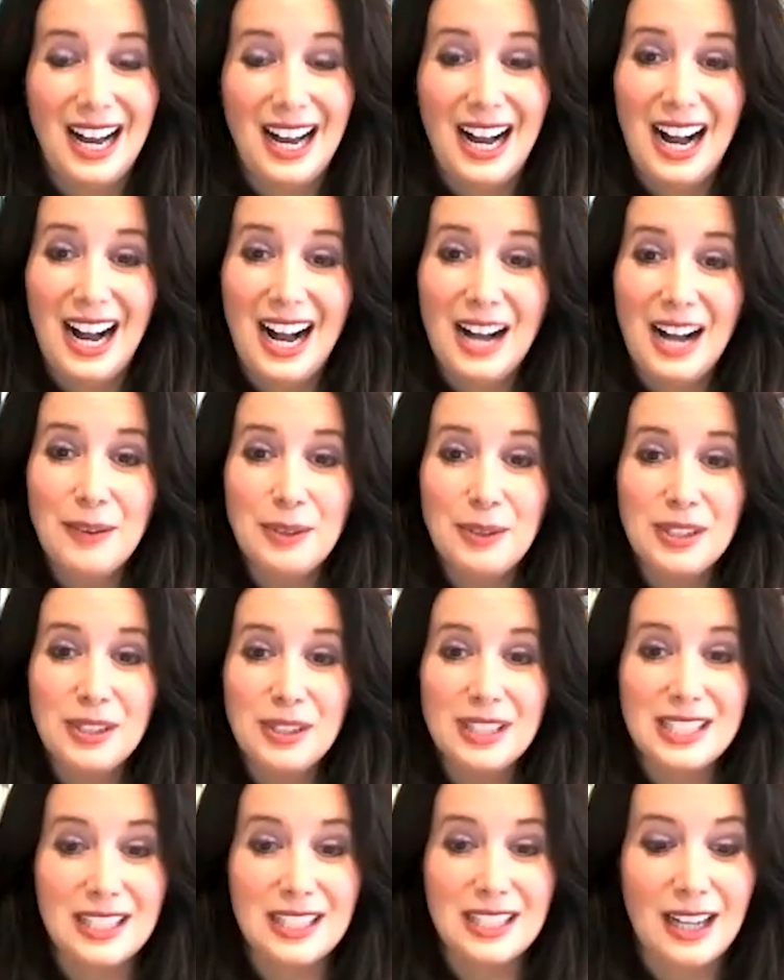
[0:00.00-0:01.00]
I mean,
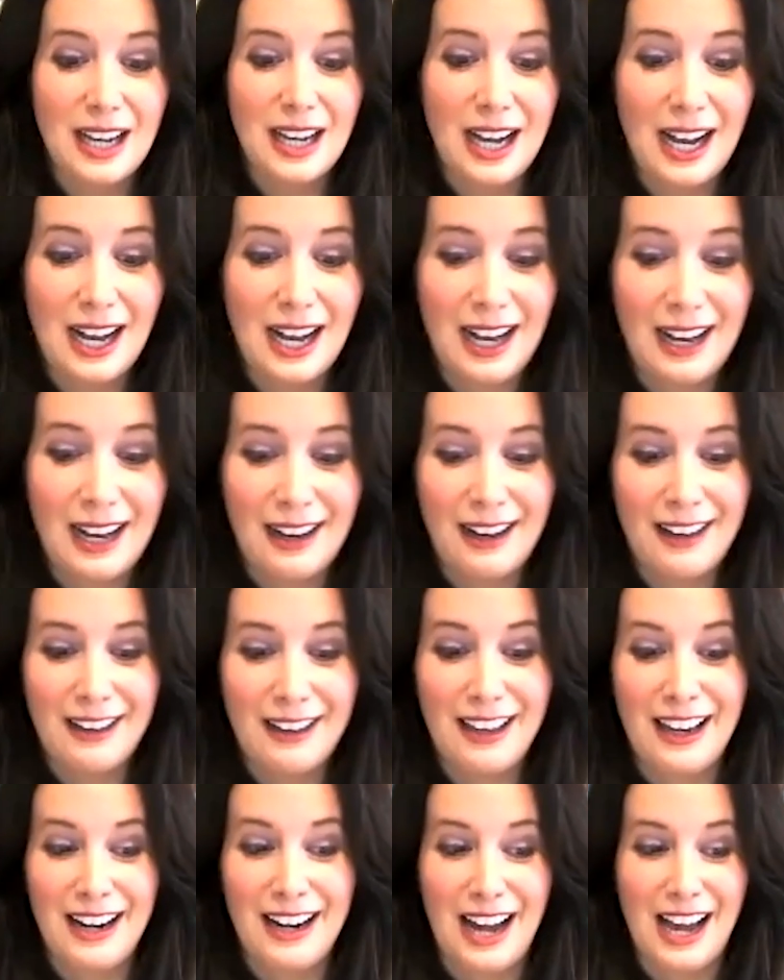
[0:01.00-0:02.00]
listen,
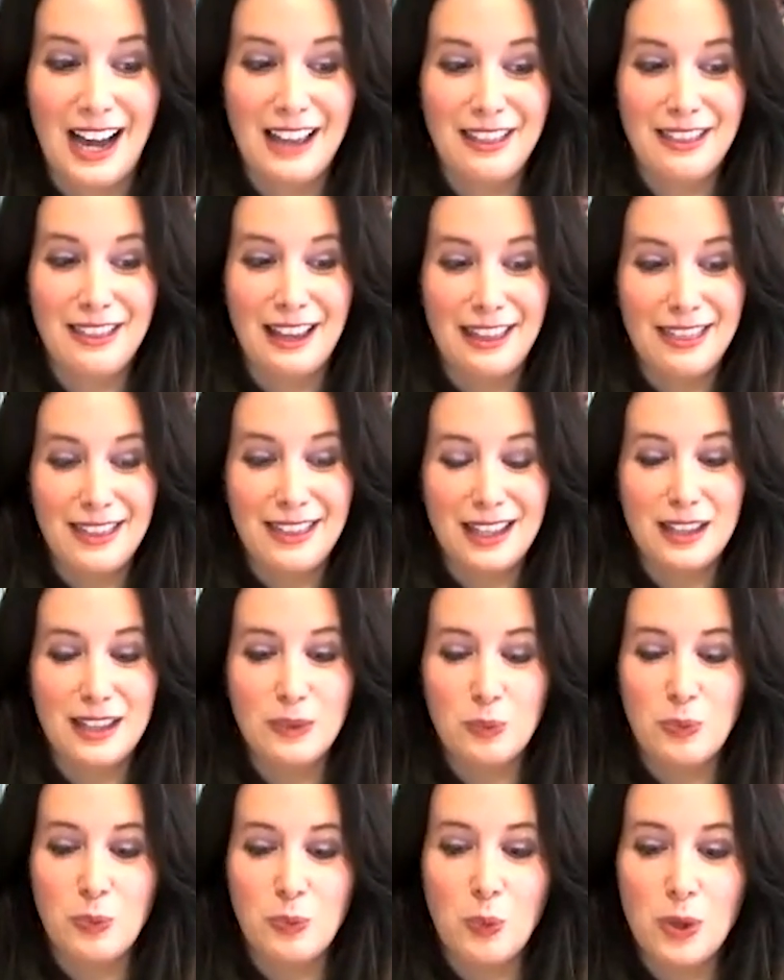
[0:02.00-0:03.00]
again, I think
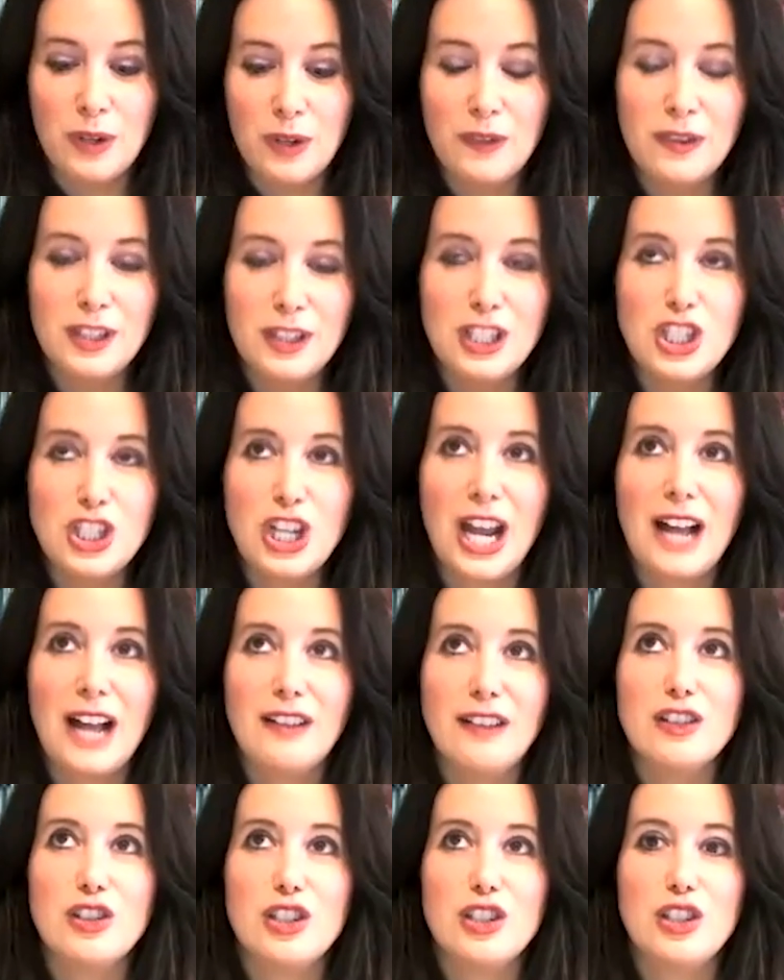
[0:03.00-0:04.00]
one of the
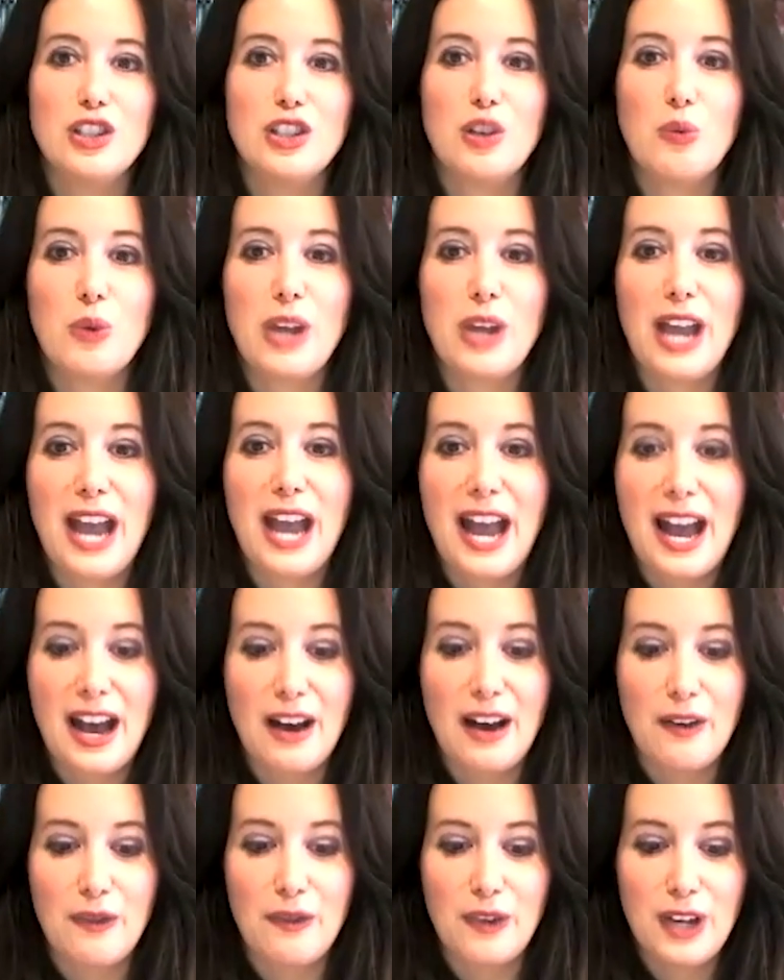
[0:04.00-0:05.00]
challenges that we
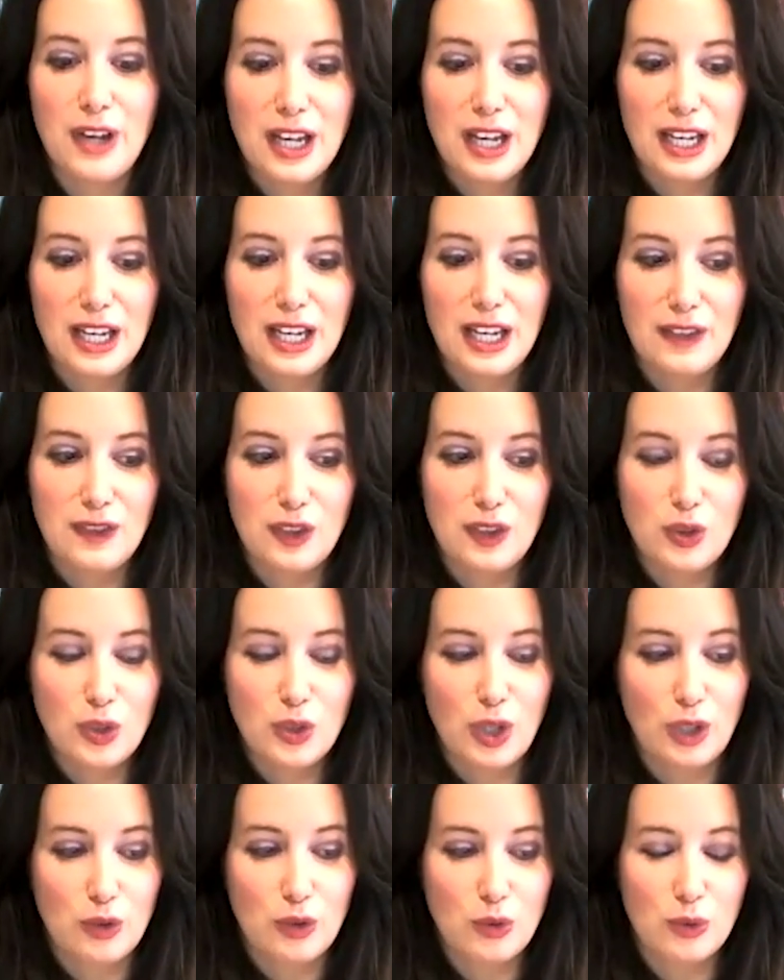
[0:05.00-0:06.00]
have in this
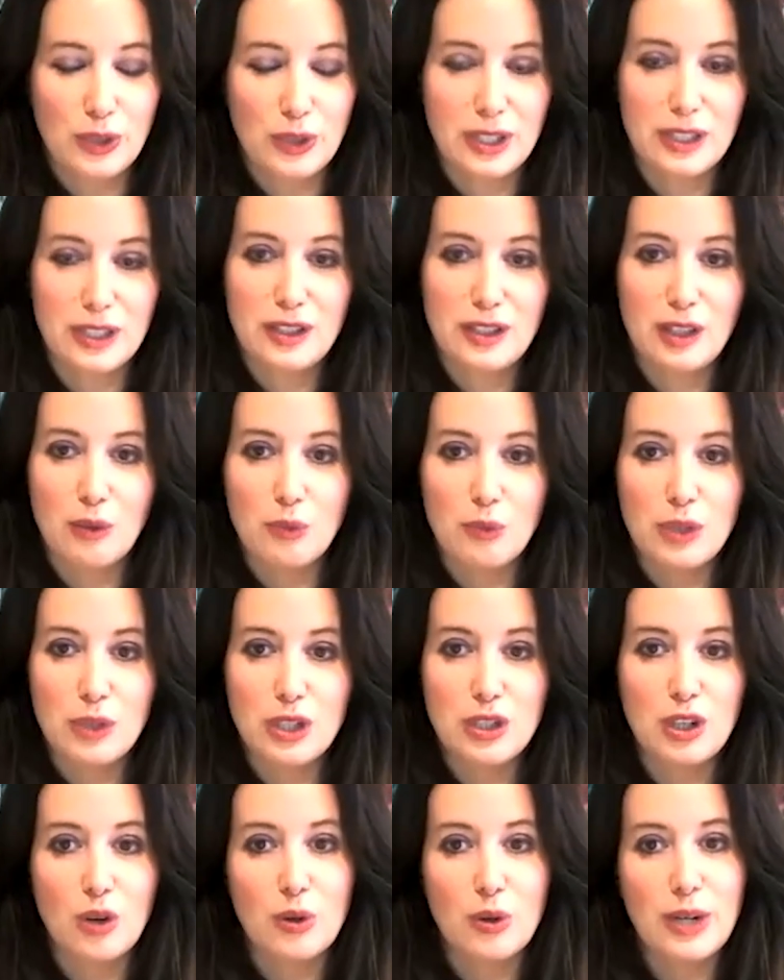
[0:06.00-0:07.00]
country is that we
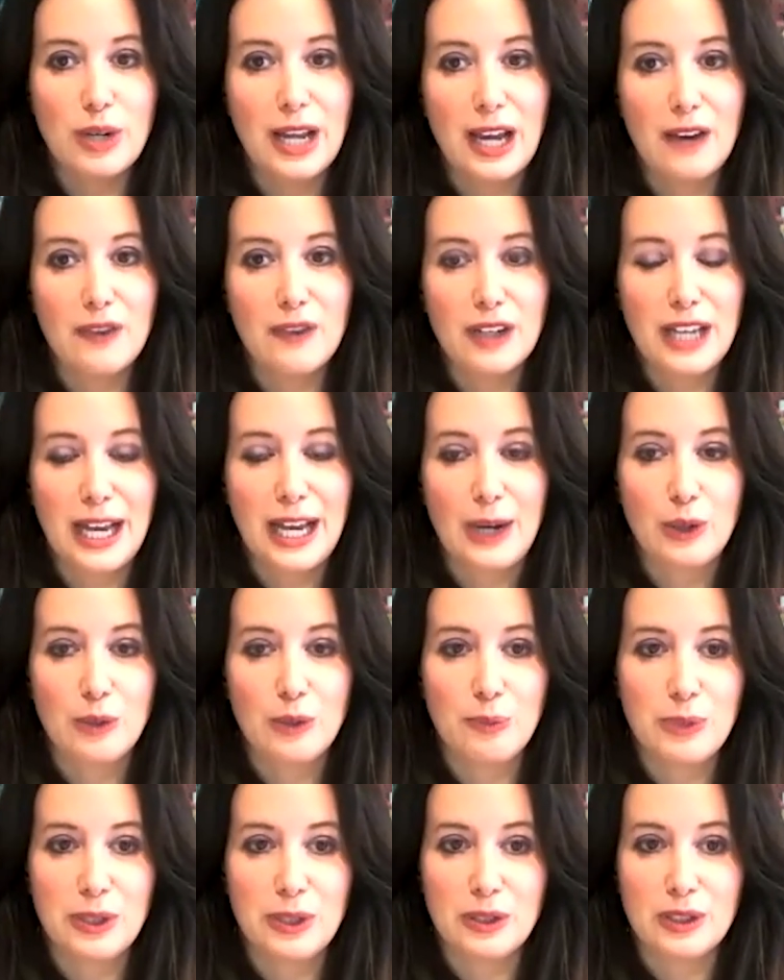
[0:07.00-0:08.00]
don't have
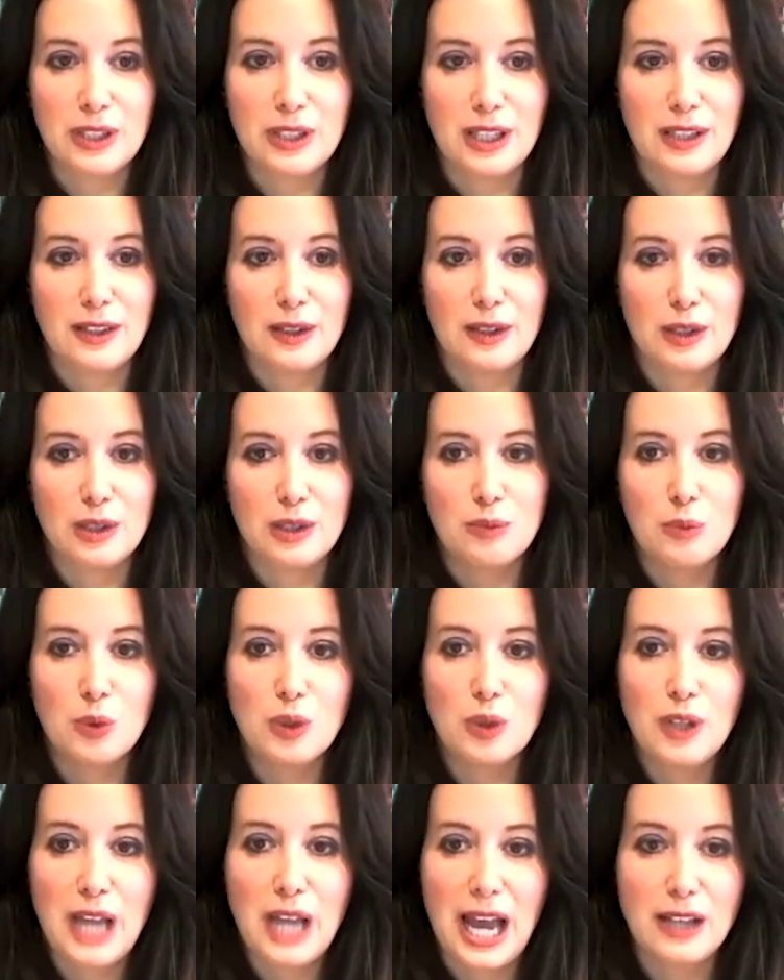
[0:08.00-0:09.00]
accountability. There is
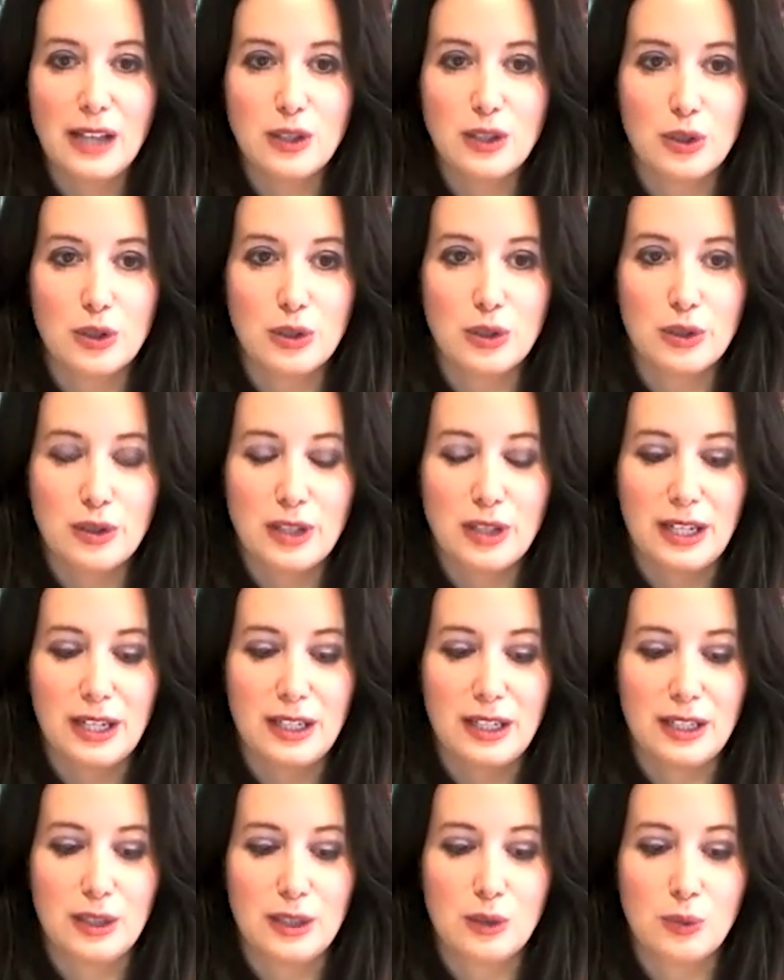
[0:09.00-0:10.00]
moral hazard
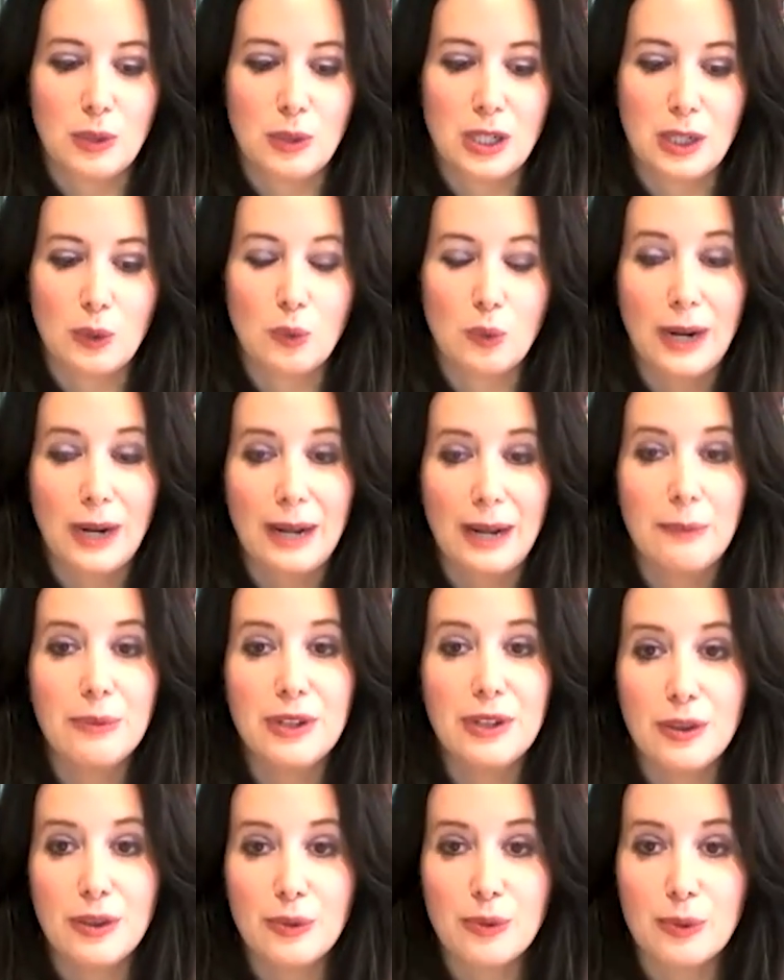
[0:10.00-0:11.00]
that is running
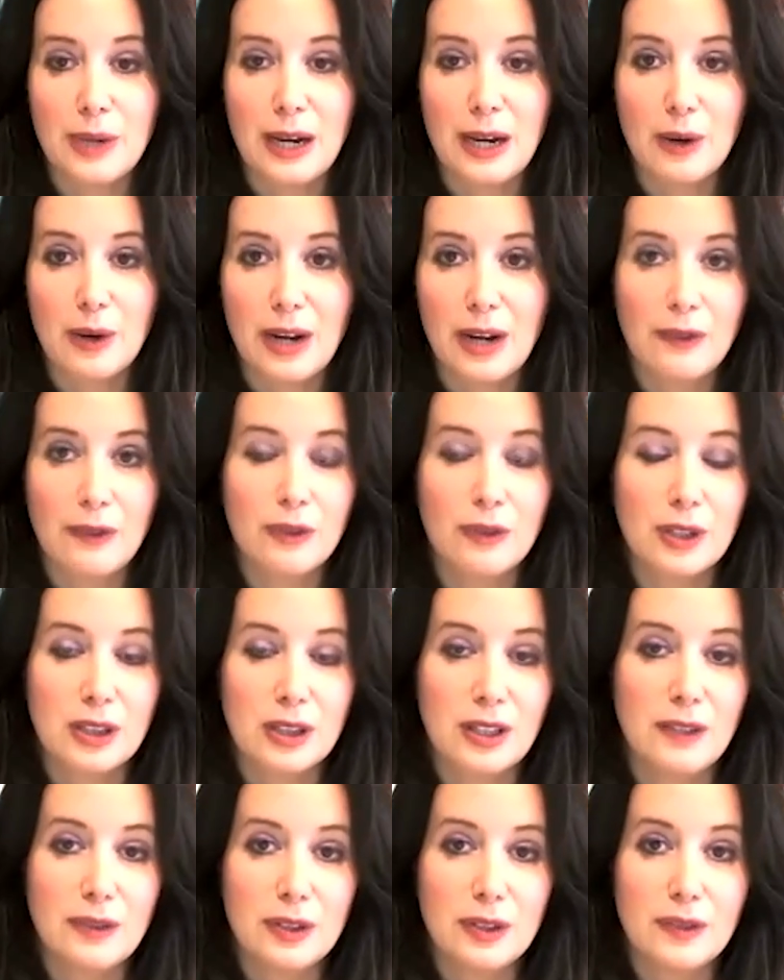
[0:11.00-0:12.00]
rampant throughout every
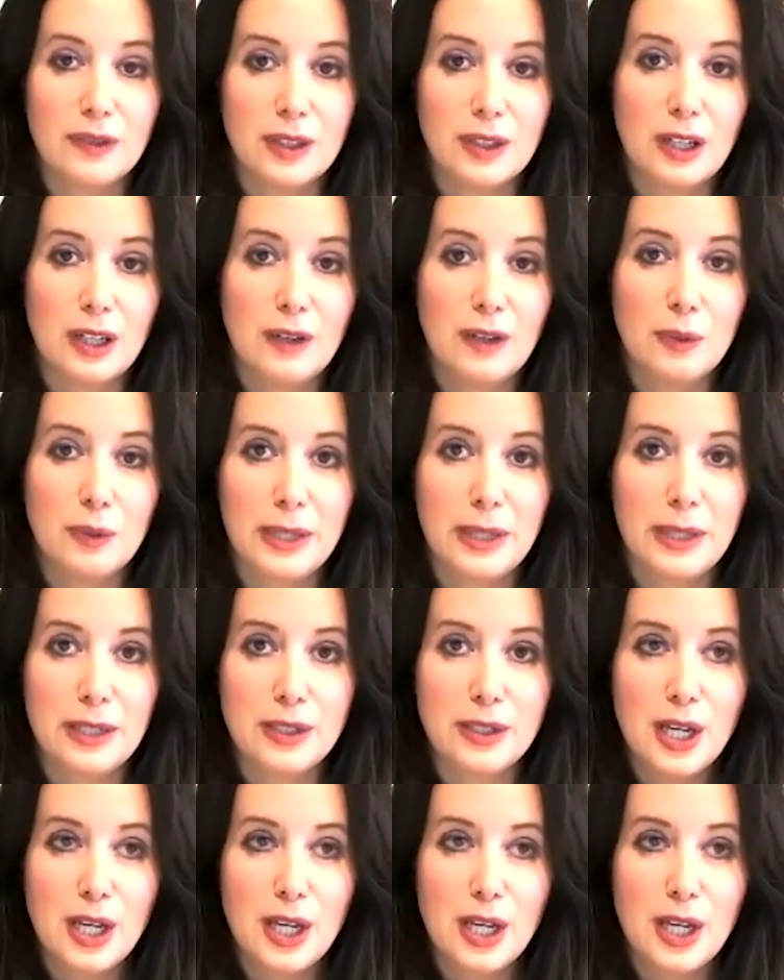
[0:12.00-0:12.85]
level of the government,